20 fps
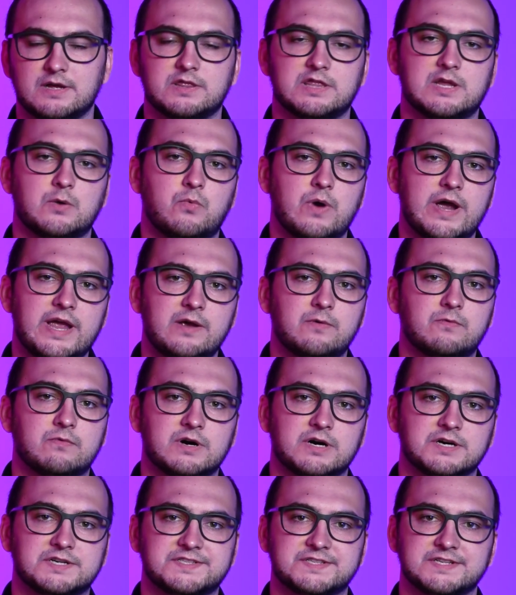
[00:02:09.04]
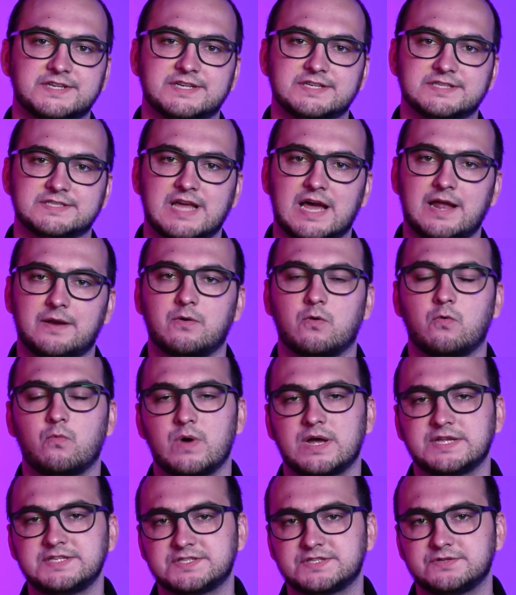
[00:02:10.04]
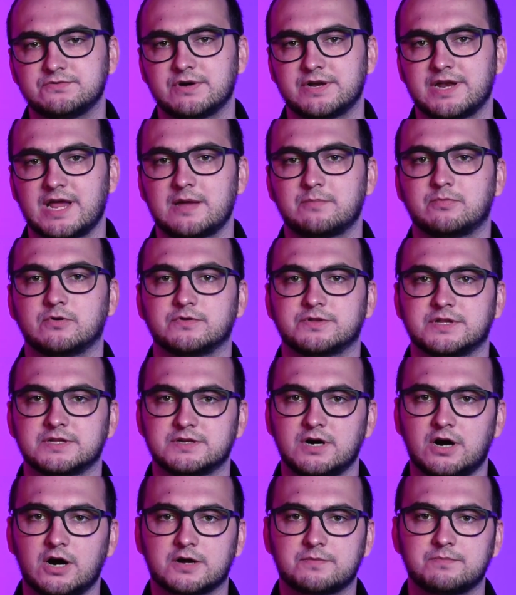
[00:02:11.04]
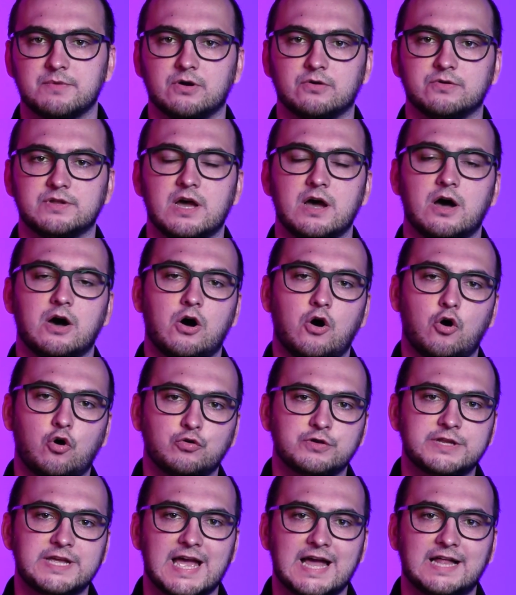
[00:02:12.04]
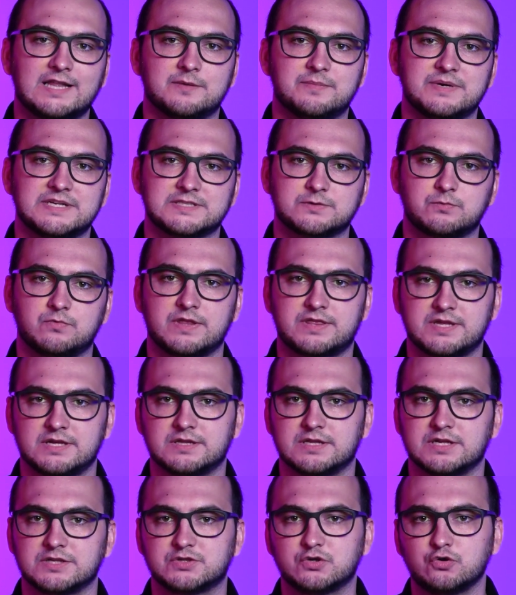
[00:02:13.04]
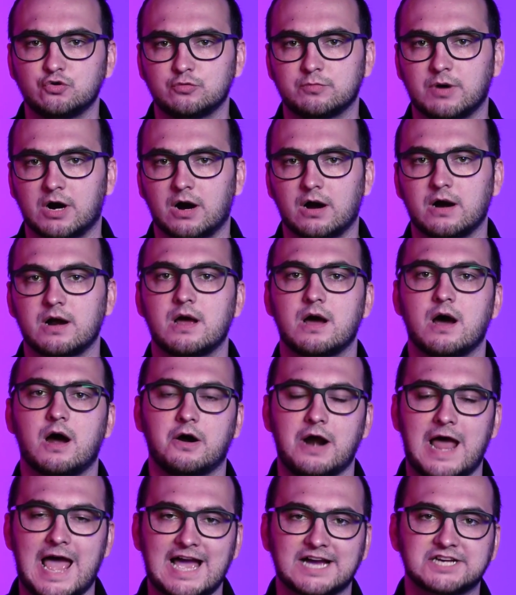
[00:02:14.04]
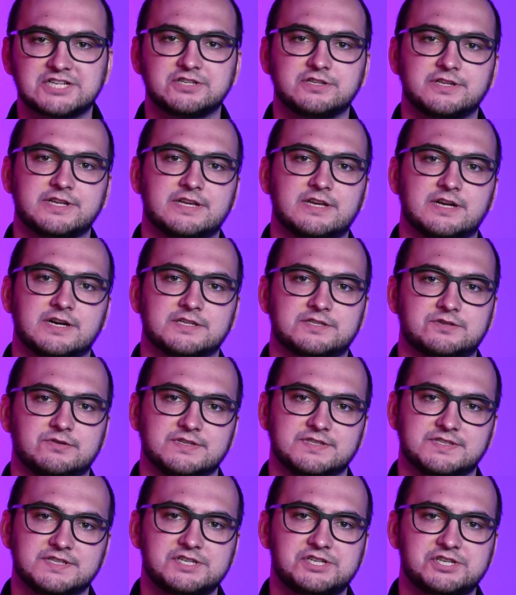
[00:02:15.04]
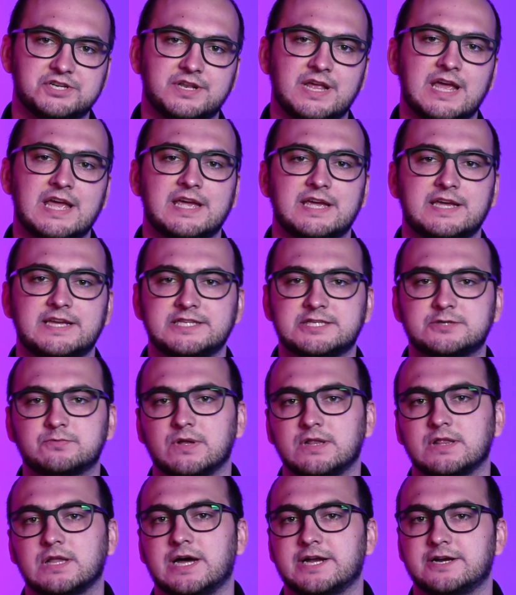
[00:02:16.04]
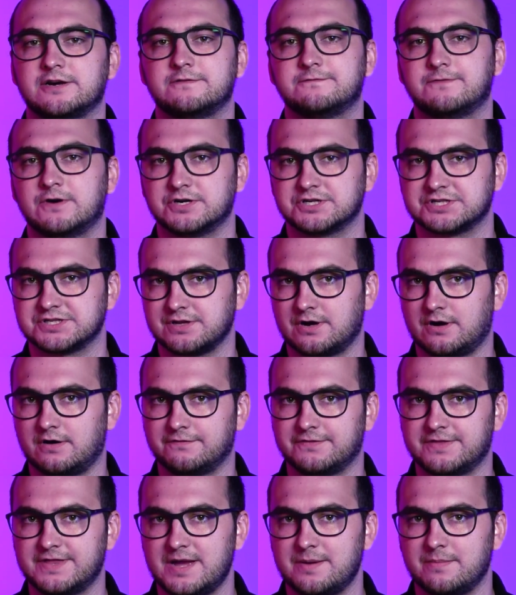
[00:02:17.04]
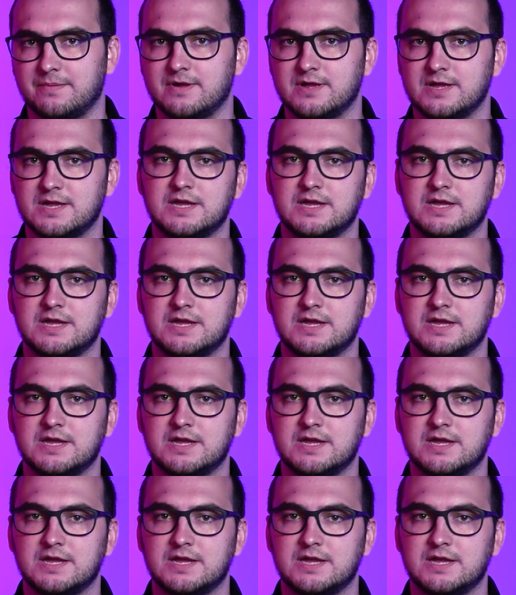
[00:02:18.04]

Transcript: The way it works is that once you enable the dark mode, all the elements within the toolbar are actually going to transition into a lighter version of them.